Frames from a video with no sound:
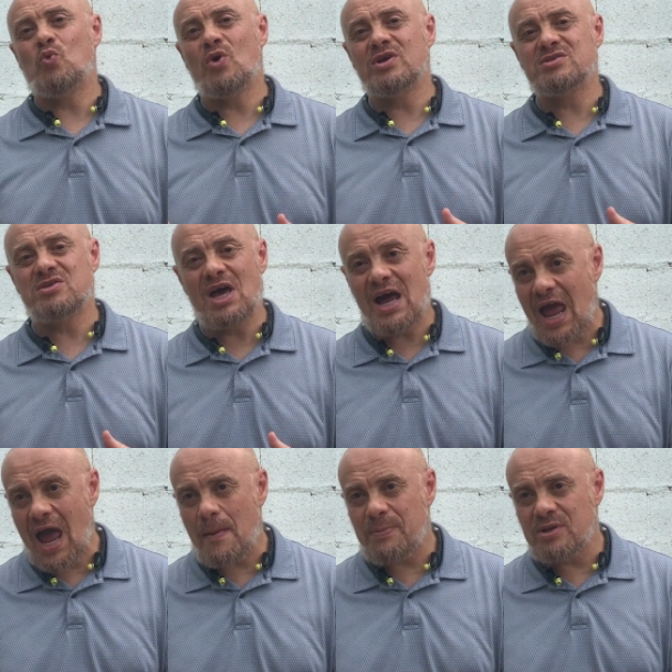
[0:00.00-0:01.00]
once that
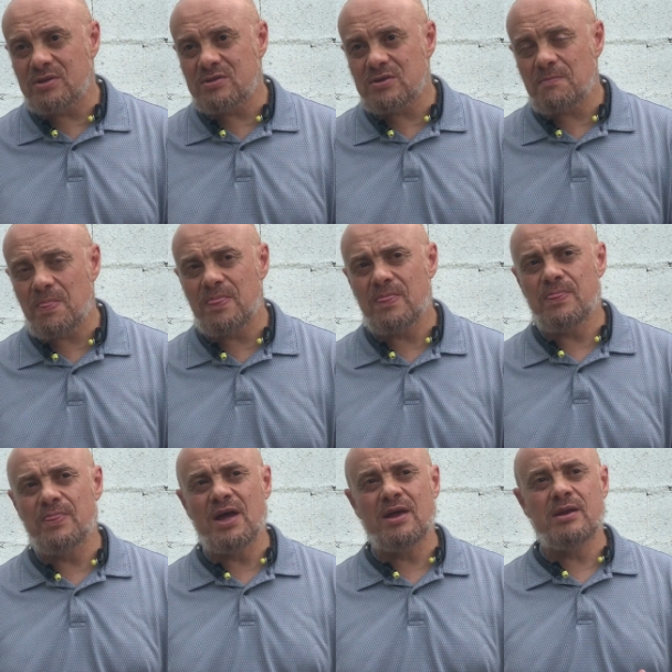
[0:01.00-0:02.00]
happened,
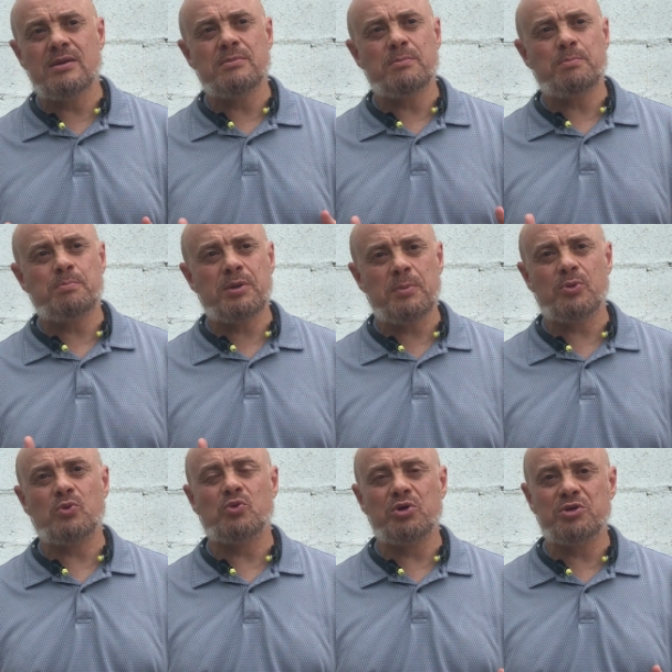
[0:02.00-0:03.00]
then
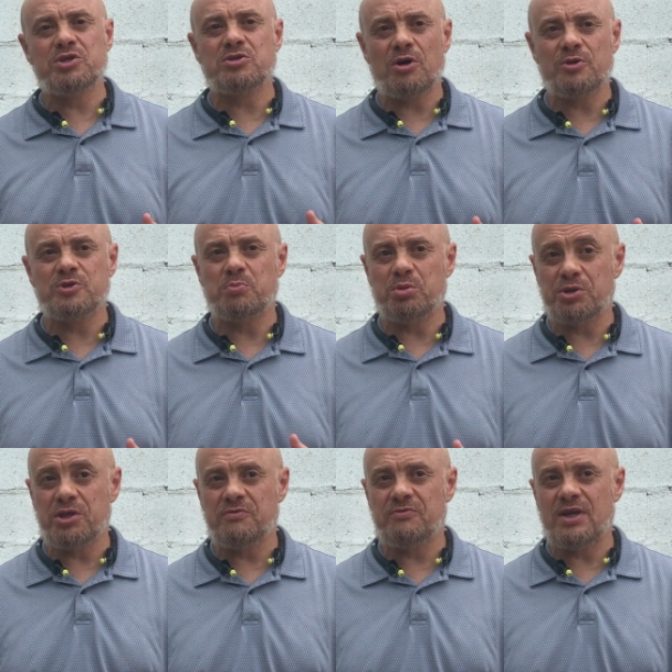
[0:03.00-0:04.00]
people really started to
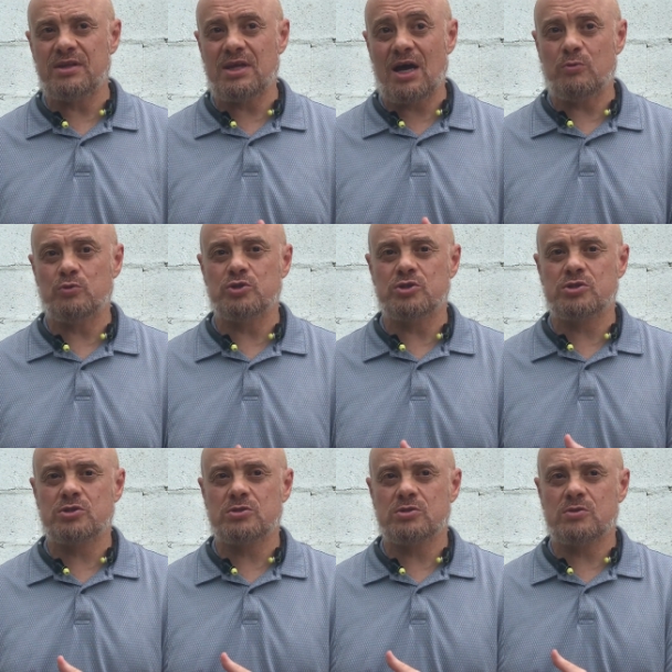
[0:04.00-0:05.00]
believe that that
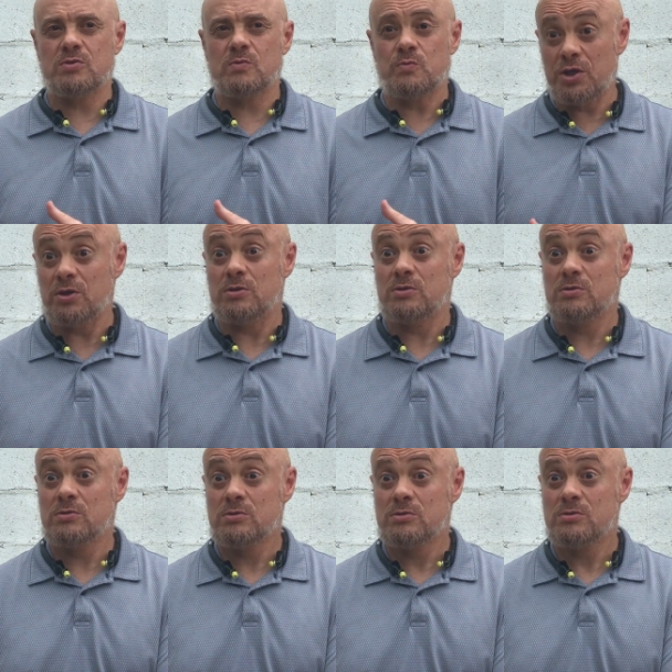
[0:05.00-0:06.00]
was real.
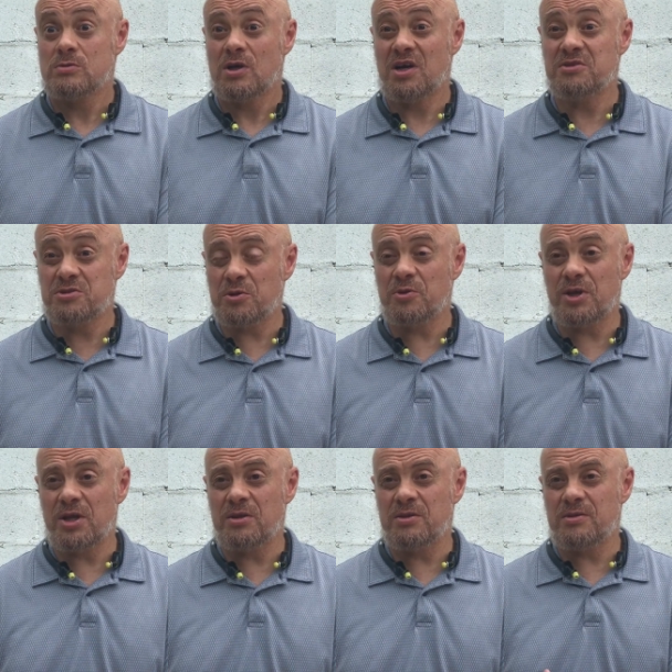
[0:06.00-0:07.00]
Until
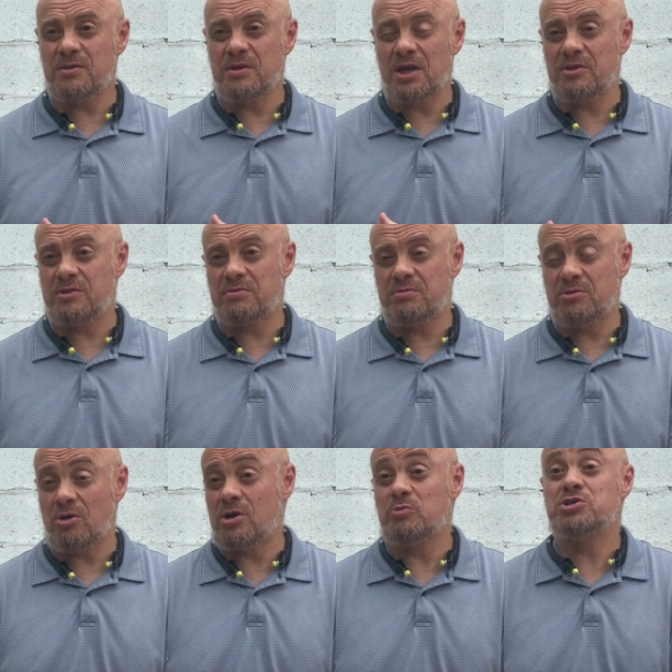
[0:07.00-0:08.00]
then, they
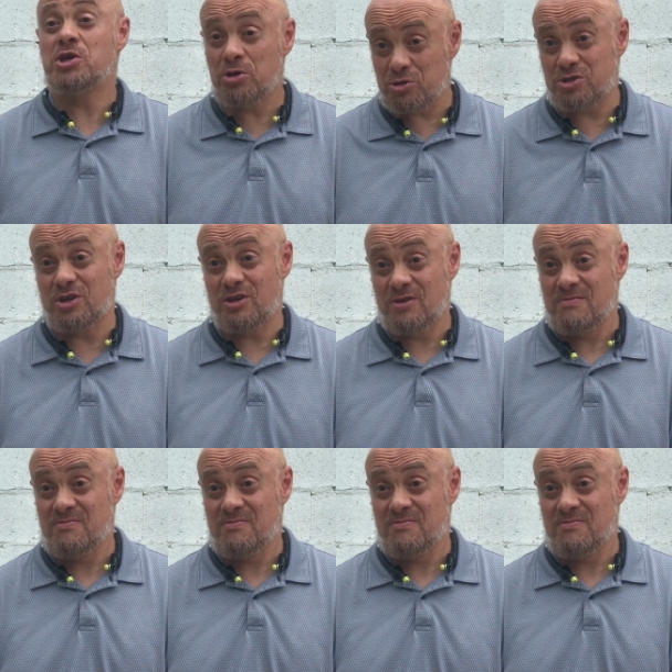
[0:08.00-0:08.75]
thought it was hearsay.